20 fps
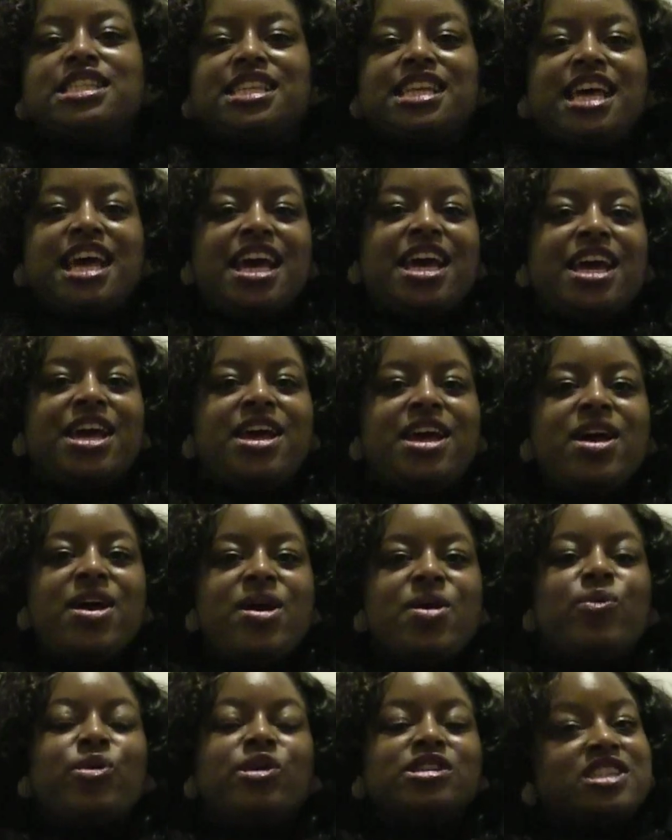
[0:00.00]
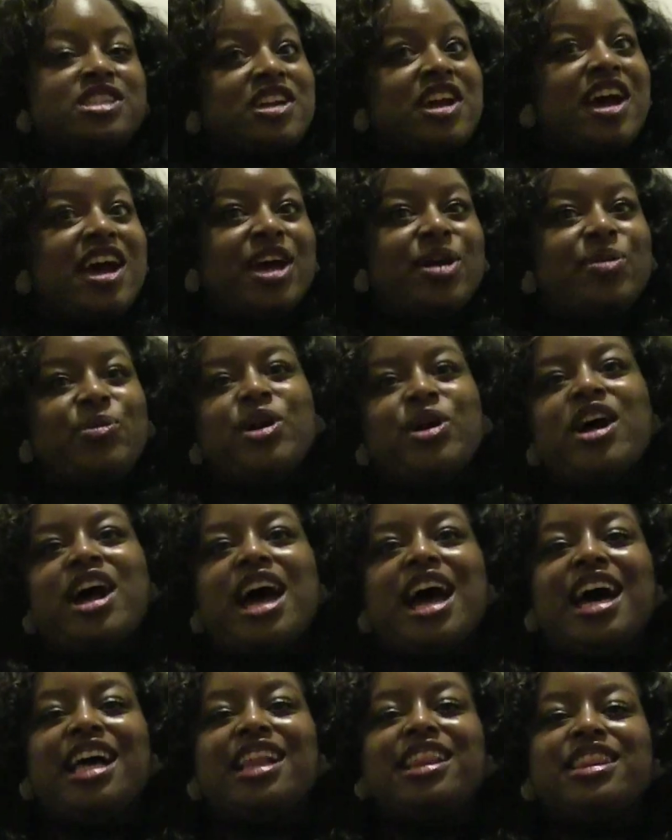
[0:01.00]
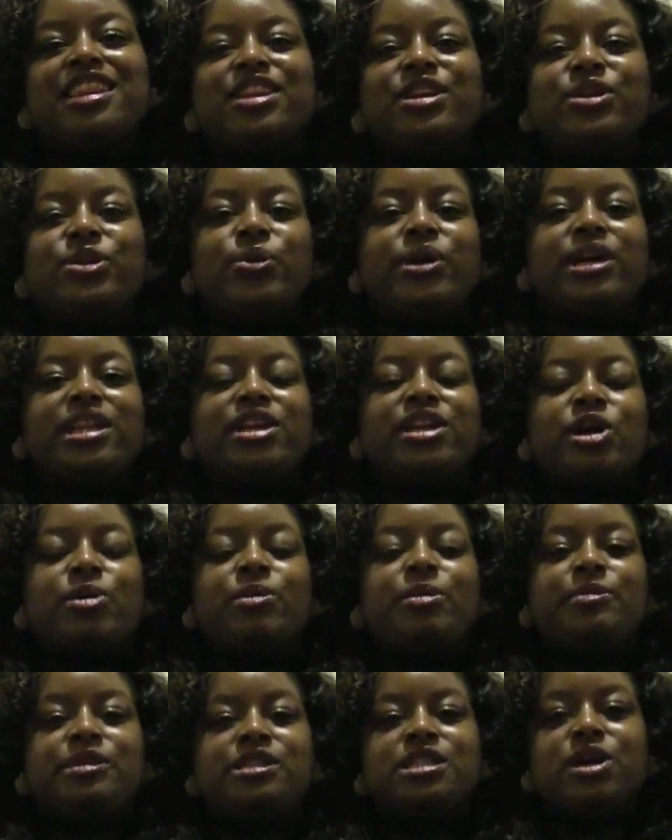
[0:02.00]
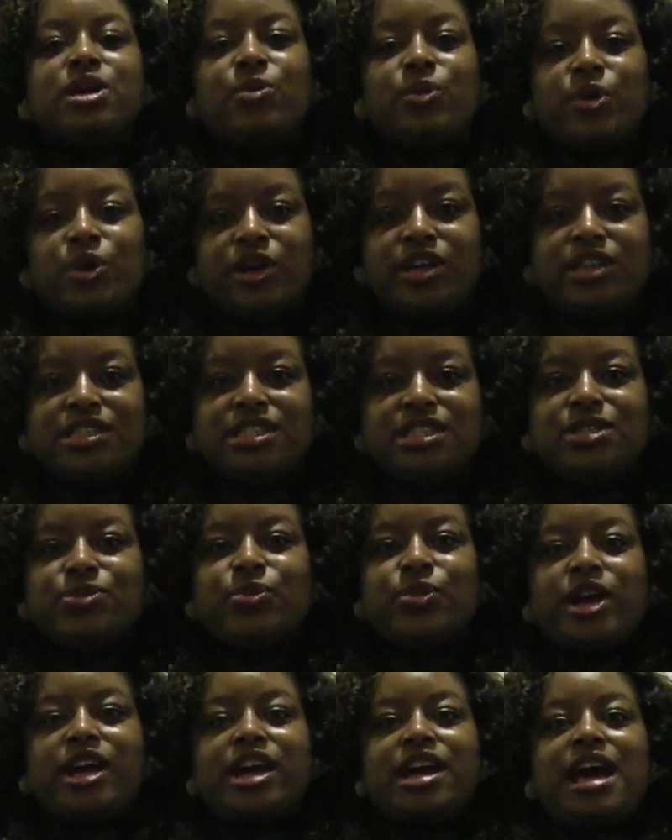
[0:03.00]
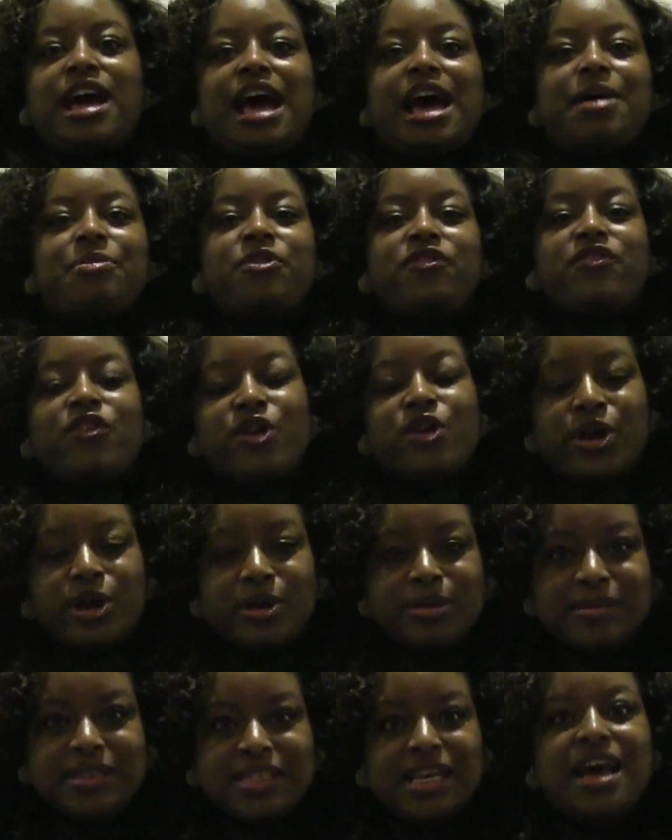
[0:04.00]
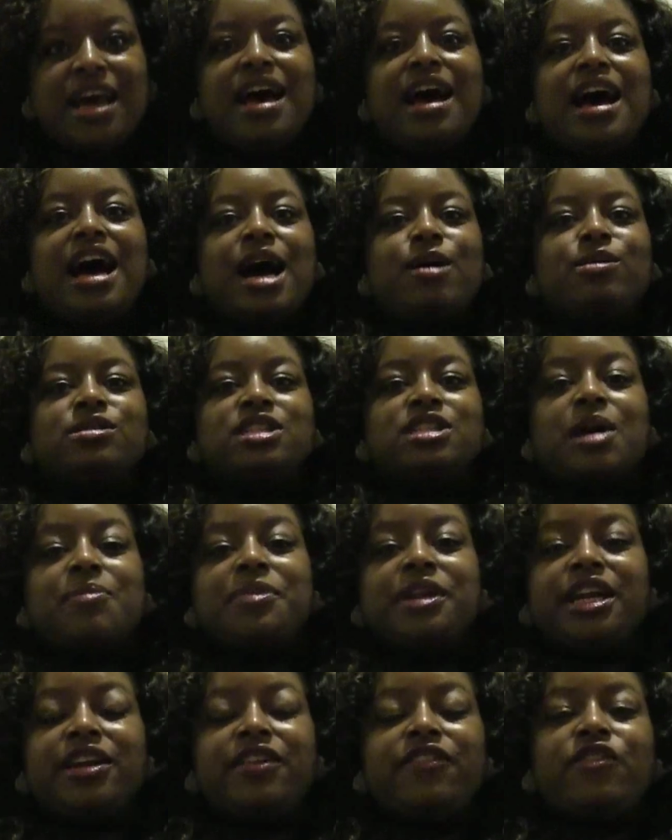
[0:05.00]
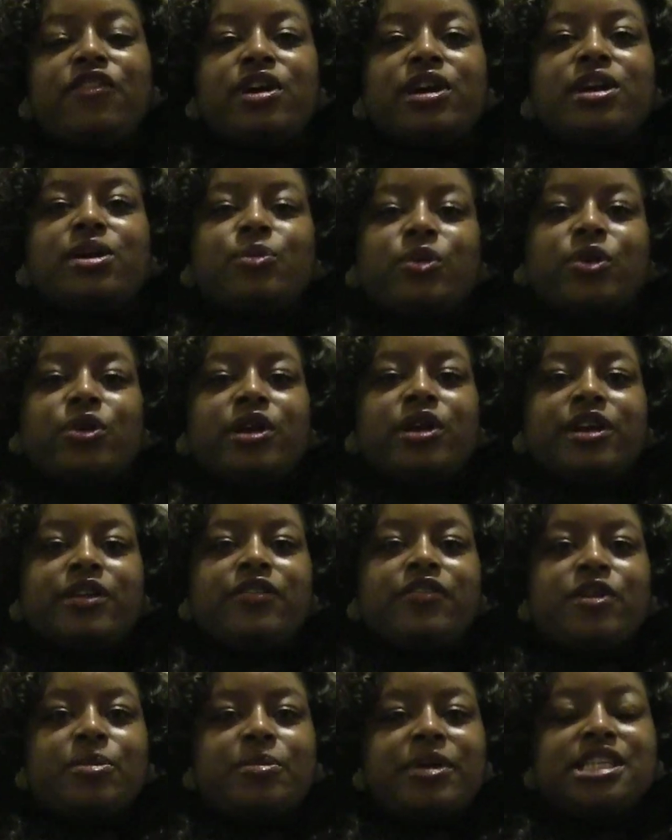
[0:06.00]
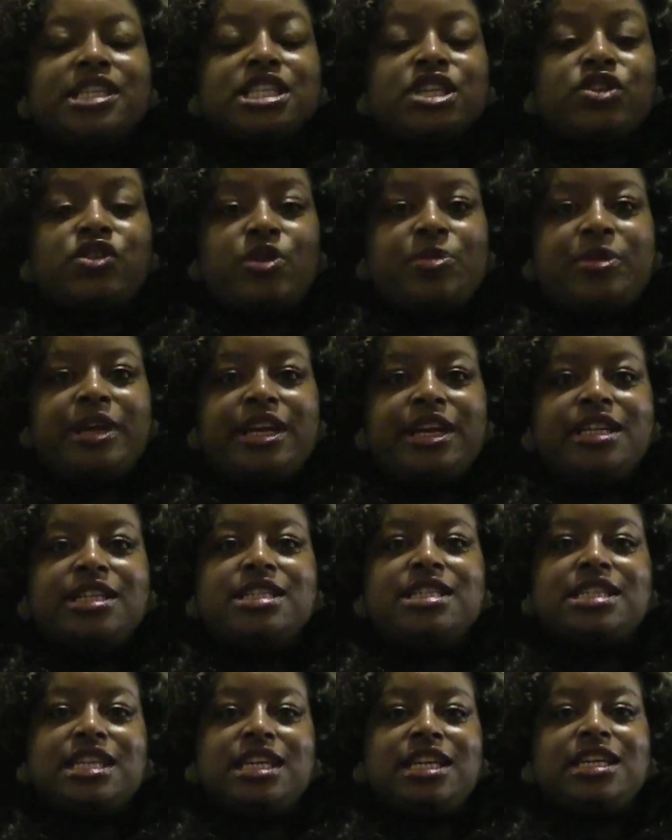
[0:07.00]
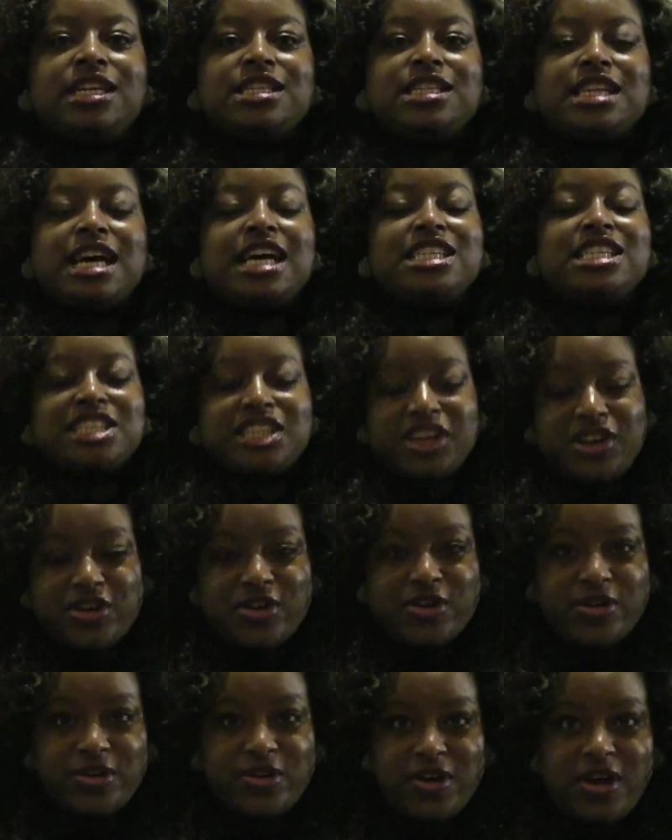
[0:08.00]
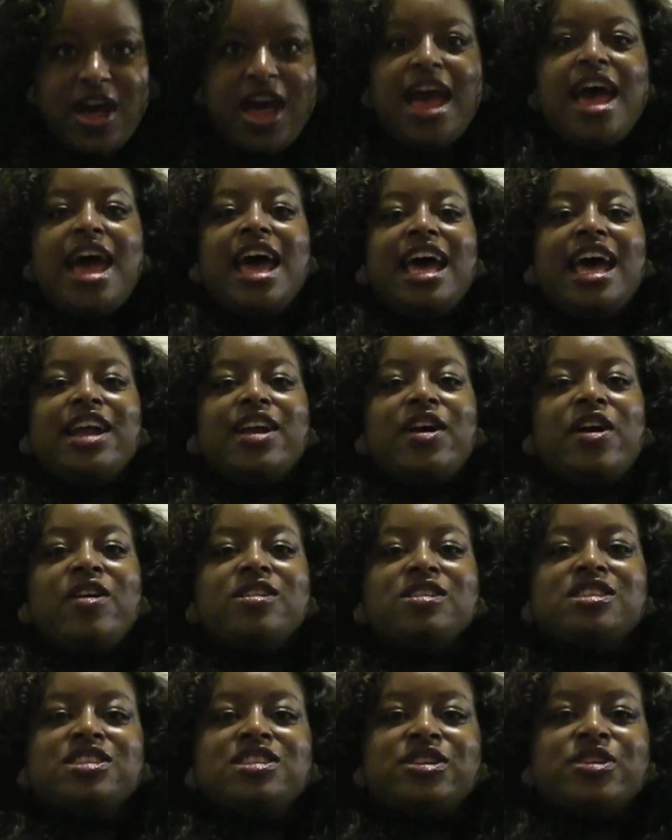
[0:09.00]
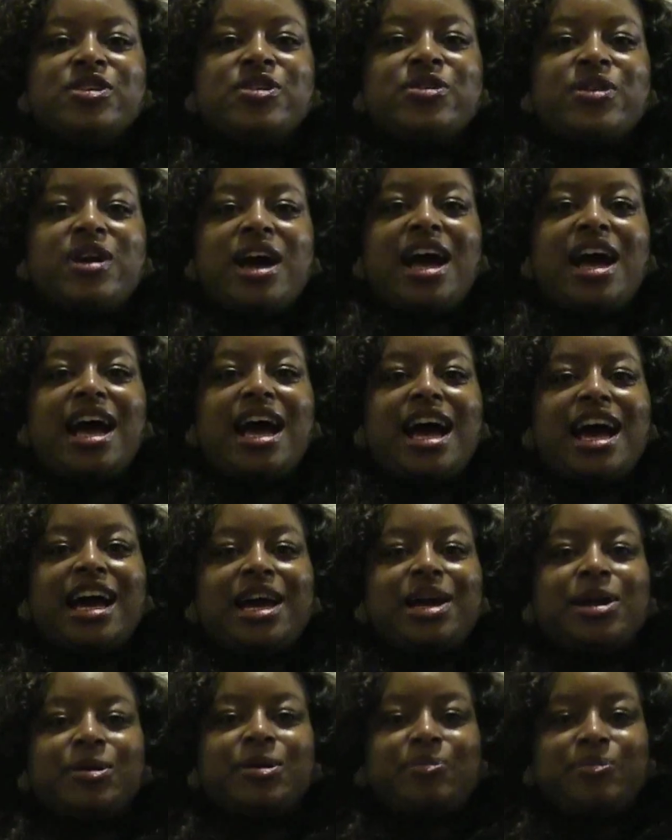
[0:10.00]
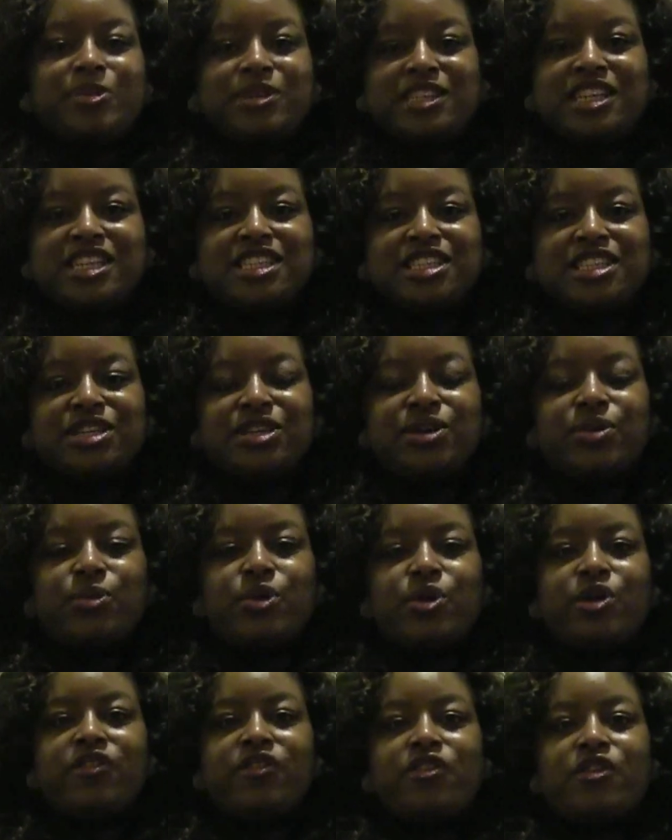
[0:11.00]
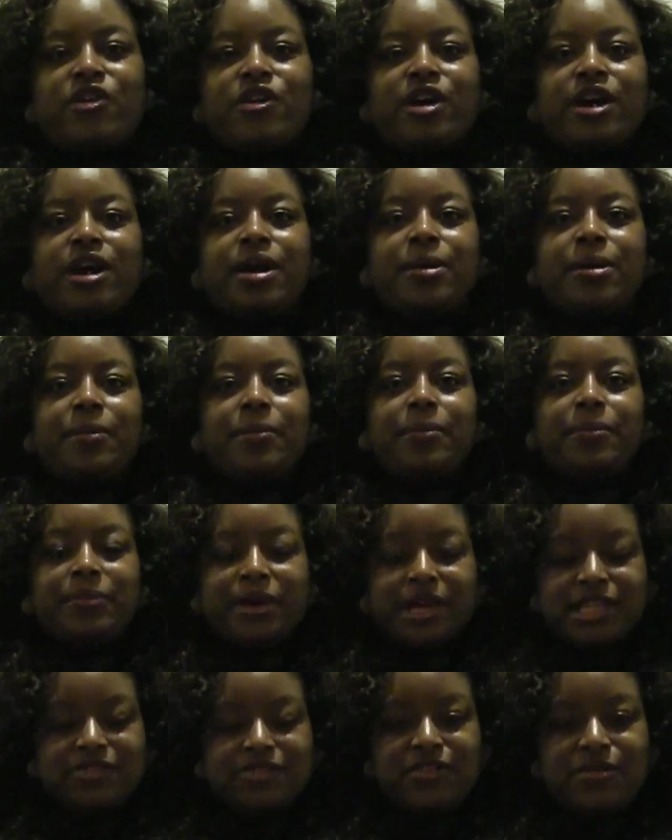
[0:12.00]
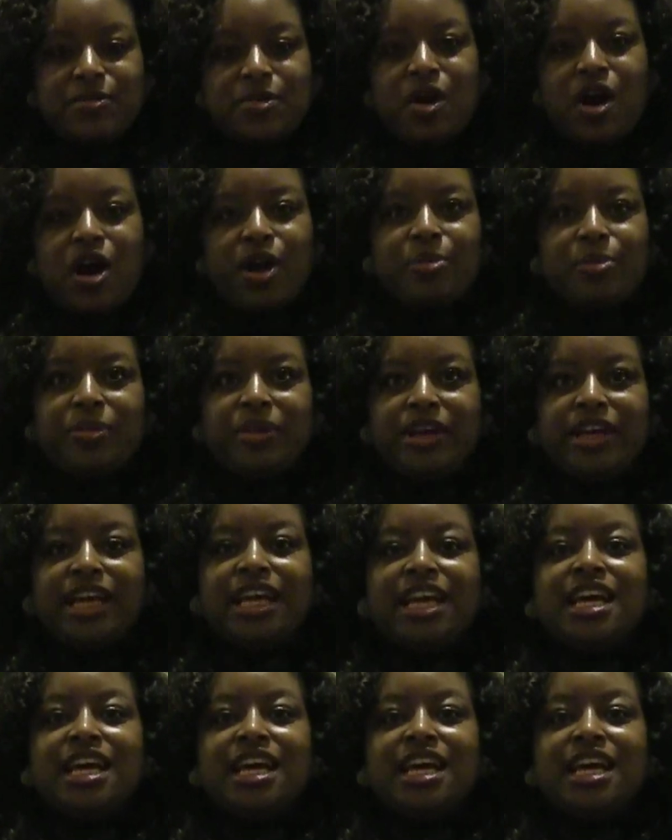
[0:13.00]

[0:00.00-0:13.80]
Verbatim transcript: today, well, tonight, we are at the New England Urban Music Awards where I performed. I was nominated for an award for Best Caribbean CD slash Single, and also I presented an award for Best Female R&B.